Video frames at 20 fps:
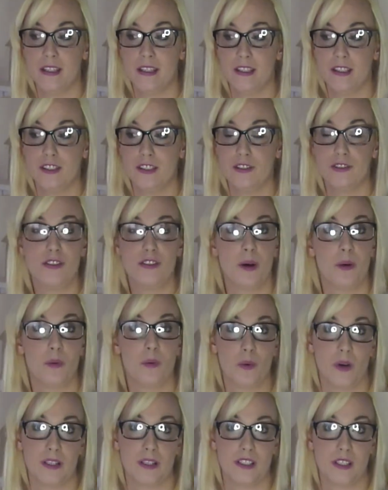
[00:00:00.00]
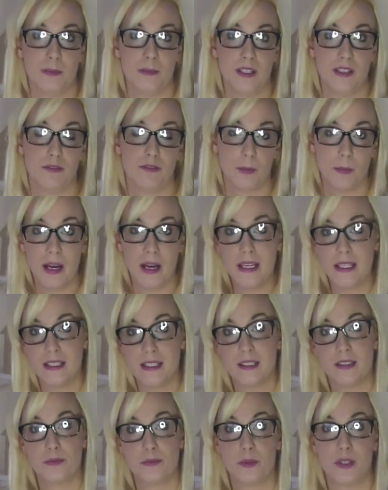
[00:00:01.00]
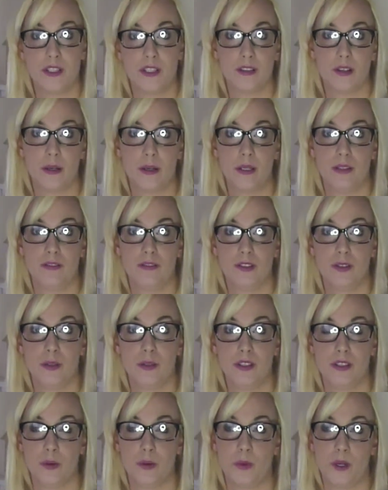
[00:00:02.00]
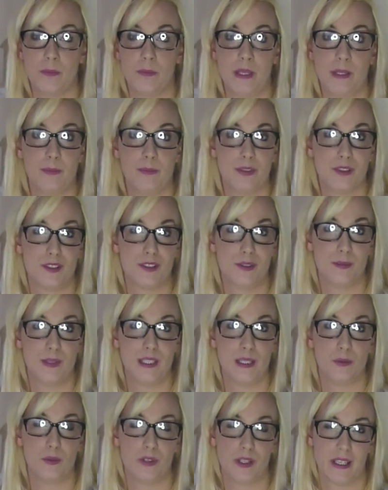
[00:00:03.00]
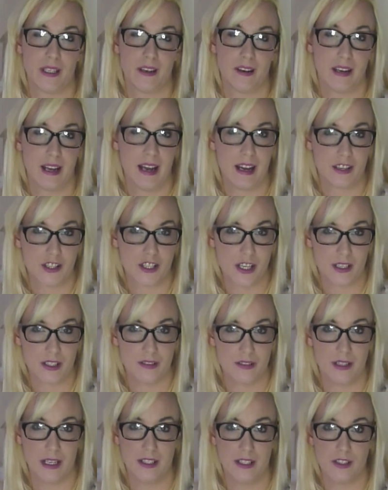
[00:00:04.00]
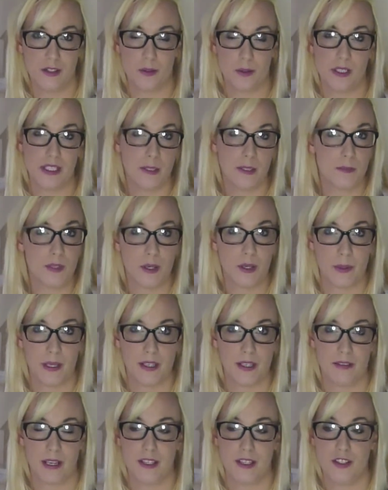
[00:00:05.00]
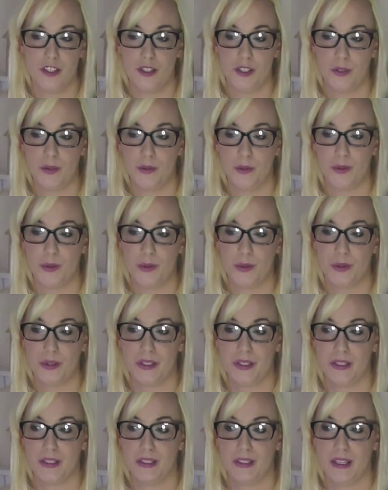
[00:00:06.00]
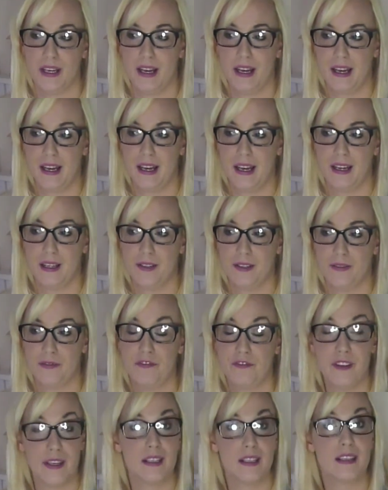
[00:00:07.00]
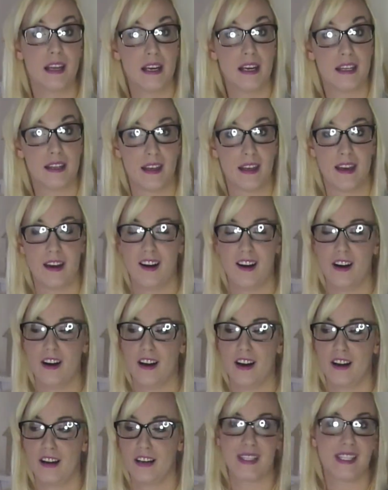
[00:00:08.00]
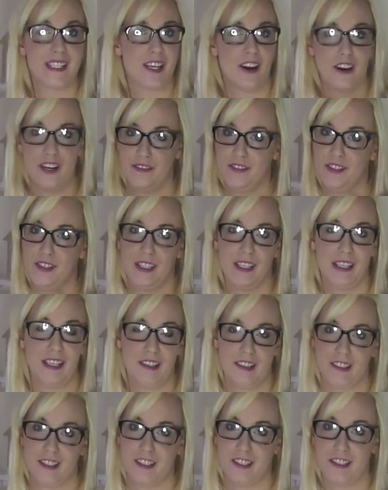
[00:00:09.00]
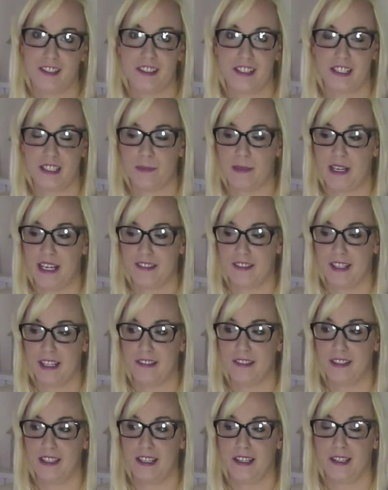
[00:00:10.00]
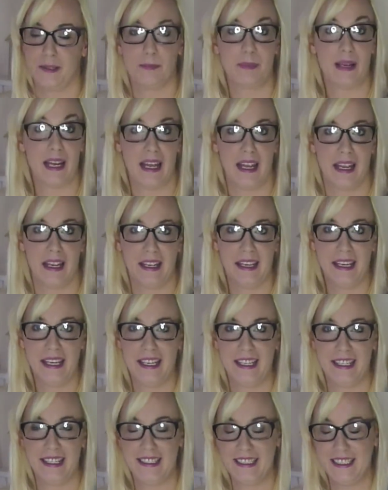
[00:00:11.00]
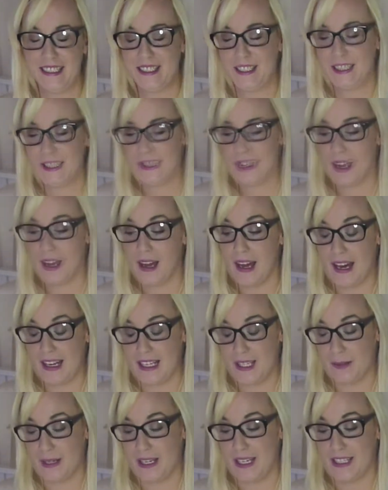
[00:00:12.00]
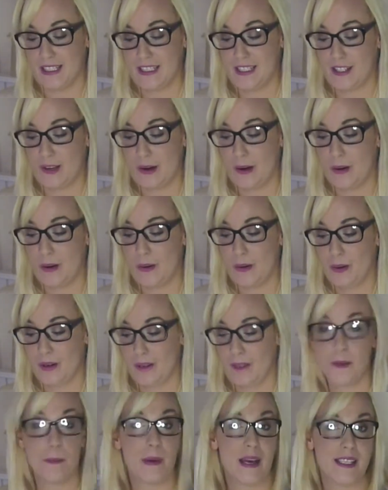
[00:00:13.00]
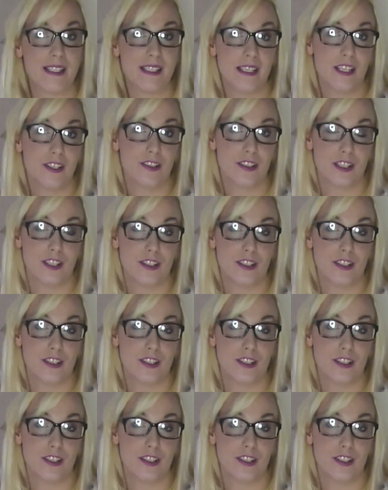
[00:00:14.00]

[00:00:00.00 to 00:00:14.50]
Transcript: you don't want to be reminded of what you're going through. You don't want people to be walking on eggshells around you or tiptoeing around you or feel like they are. Sorry if you can hear the girls in the background, they are playing. Anyway, so the best thing you can